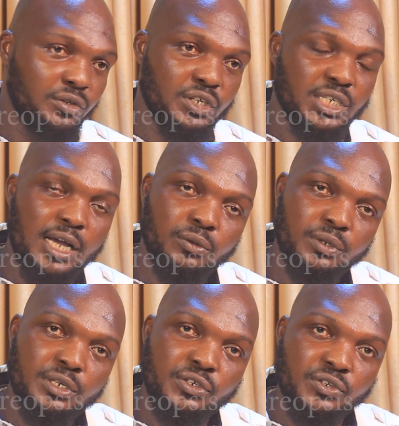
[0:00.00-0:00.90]
the
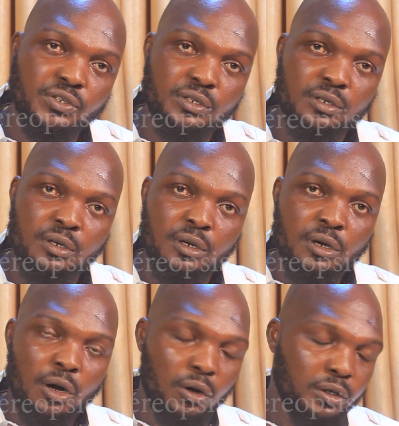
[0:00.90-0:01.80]
southeast,
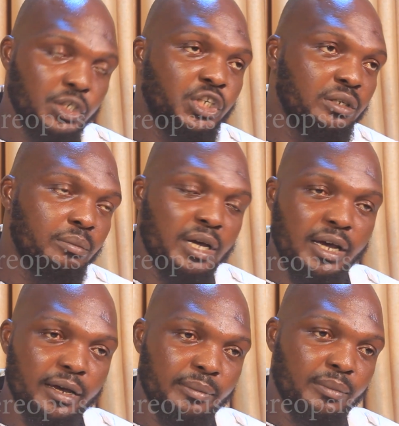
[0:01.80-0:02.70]
unleashing
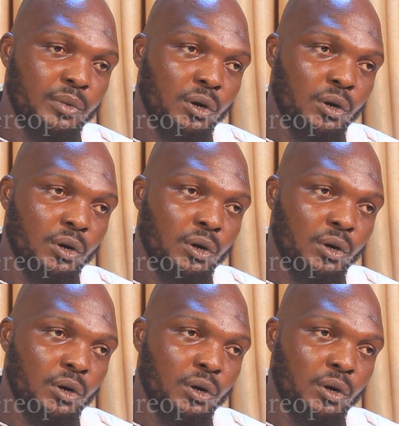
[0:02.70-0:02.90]
mayhem